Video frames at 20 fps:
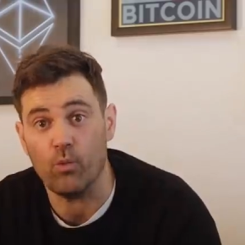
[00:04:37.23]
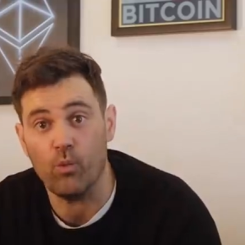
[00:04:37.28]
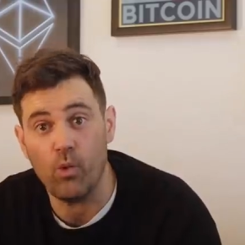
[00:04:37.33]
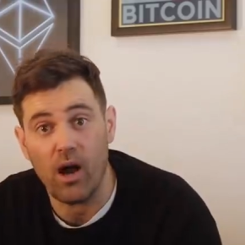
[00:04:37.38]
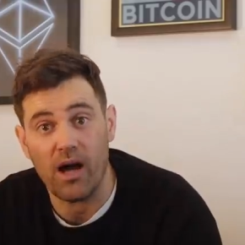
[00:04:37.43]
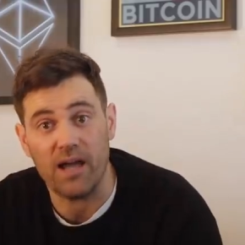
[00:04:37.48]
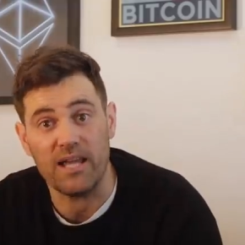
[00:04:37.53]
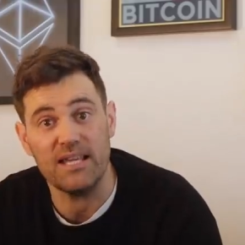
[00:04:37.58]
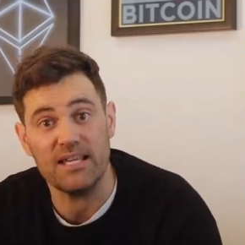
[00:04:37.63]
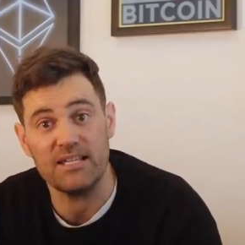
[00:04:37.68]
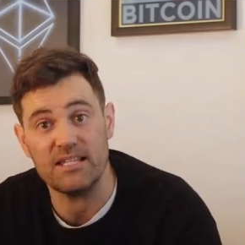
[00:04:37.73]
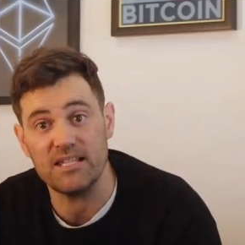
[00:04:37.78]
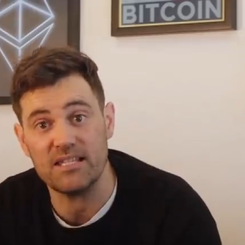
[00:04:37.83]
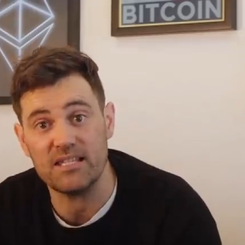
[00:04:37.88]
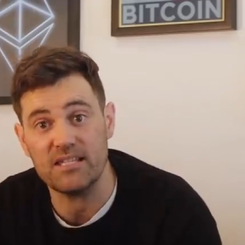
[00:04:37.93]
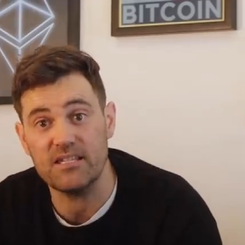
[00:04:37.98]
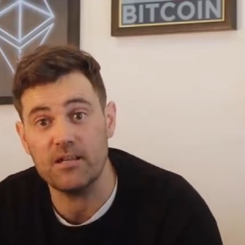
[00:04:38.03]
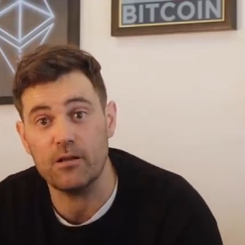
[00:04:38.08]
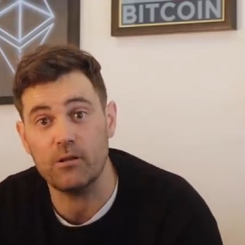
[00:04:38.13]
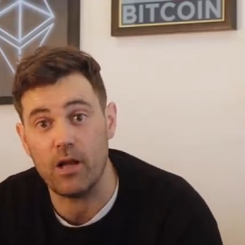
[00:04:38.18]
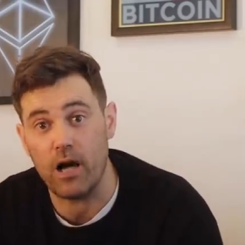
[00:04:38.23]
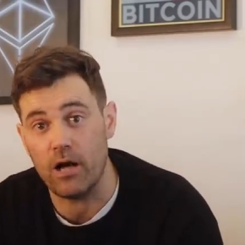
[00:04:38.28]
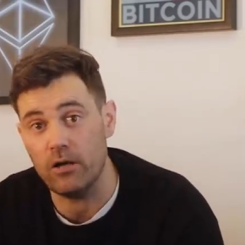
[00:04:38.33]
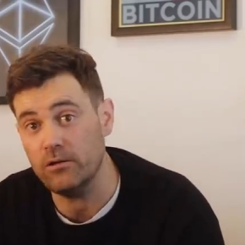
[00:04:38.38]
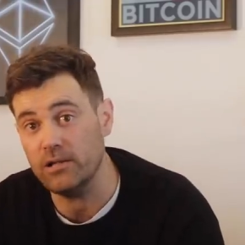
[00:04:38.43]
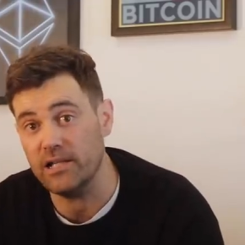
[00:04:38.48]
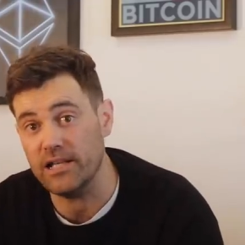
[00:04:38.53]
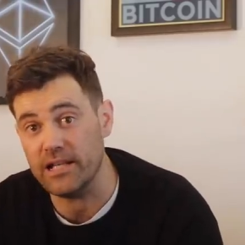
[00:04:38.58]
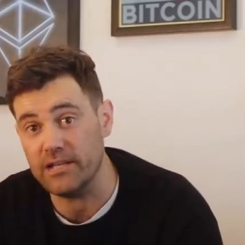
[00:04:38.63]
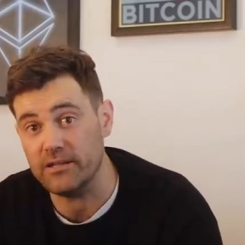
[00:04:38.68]
Why is it still
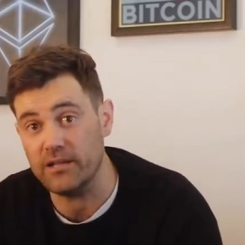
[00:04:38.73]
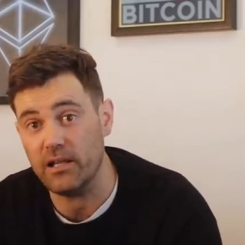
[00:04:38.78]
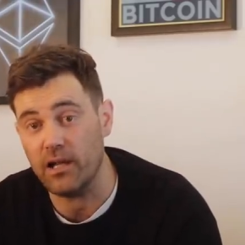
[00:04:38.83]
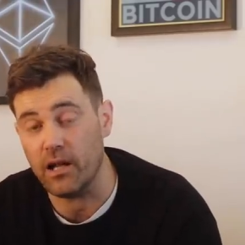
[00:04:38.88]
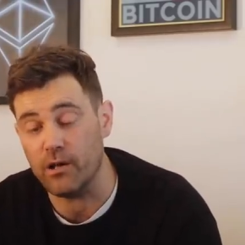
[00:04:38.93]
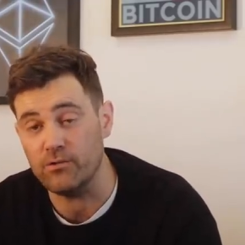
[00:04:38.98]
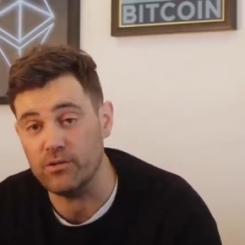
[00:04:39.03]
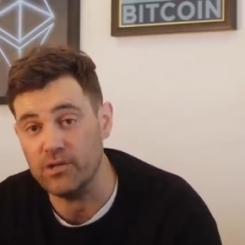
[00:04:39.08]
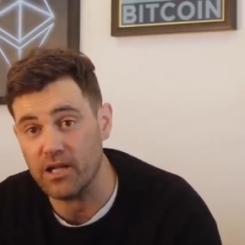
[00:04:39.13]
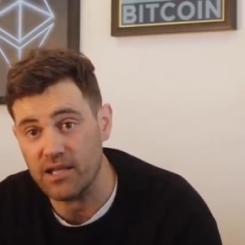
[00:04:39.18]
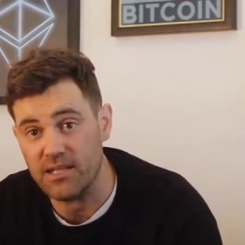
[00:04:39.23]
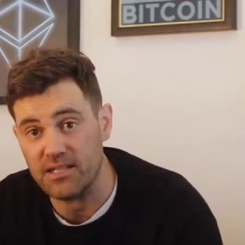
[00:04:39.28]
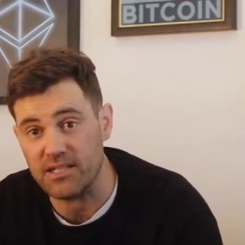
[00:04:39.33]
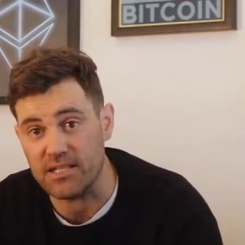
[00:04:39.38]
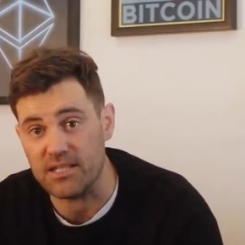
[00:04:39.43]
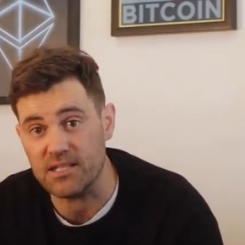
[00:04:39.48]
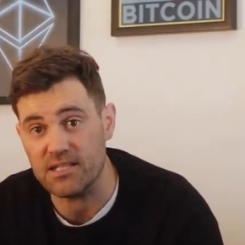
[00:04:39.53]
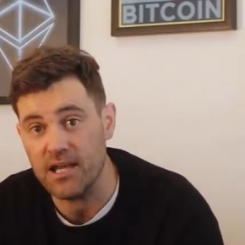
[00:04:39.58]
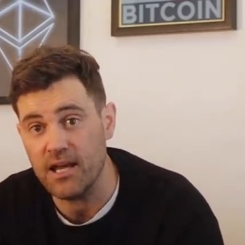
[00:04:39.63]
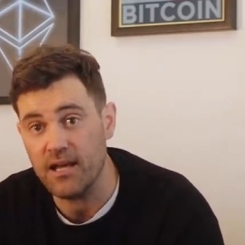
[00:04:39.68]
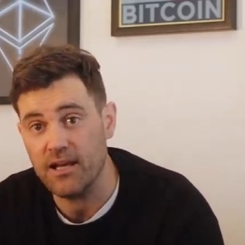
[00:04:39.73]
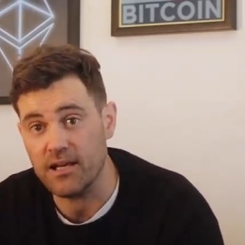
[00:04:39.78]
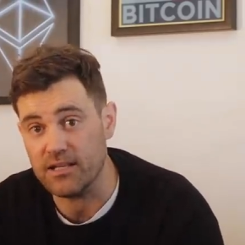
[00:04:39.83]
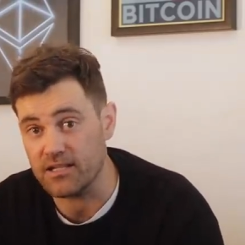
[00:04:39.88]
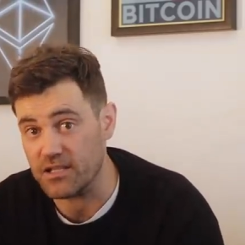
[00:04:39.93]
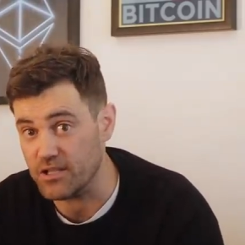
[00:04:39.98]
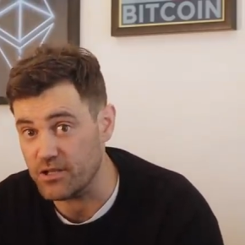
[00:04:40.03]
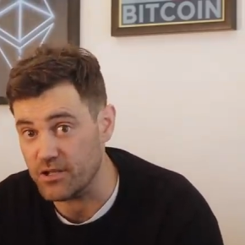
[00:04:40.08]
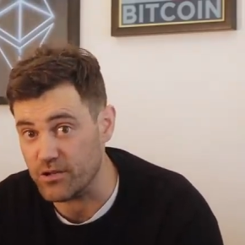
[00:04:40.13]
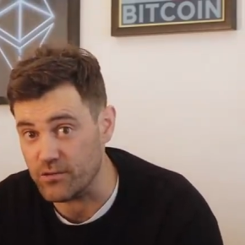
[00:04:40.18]
only in the low 90s
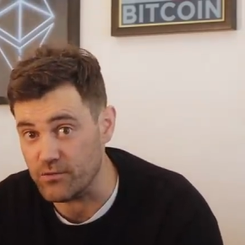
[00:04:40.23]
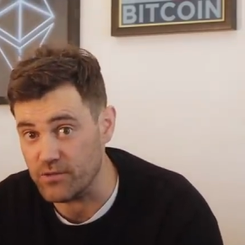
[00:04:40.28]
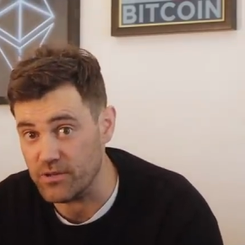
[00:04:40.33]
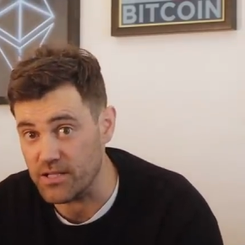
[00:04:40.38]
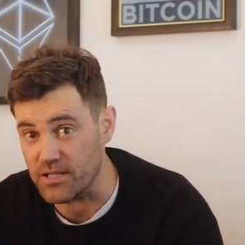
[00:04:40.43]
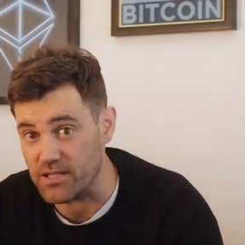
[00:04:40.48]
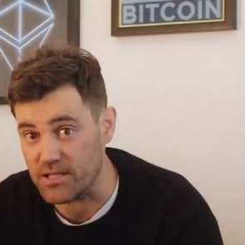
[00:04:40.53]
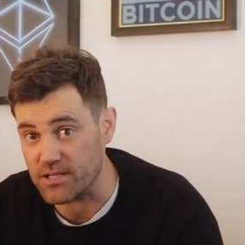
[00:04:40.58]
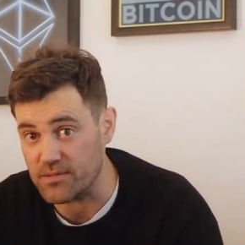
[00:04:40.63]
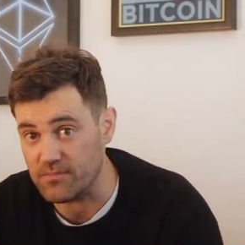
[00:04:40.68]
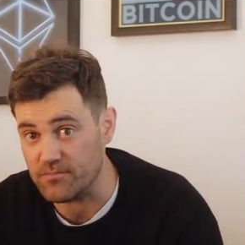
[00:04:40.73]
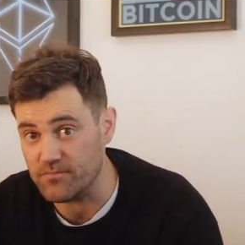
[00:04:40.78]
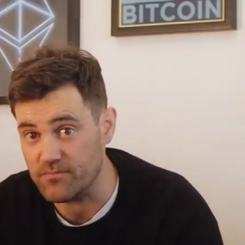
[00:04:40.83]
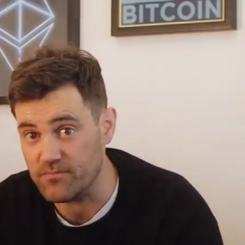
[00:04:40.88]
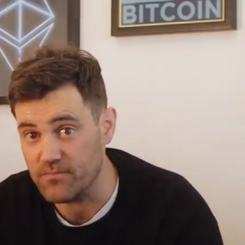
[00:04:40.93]
as I shoot this?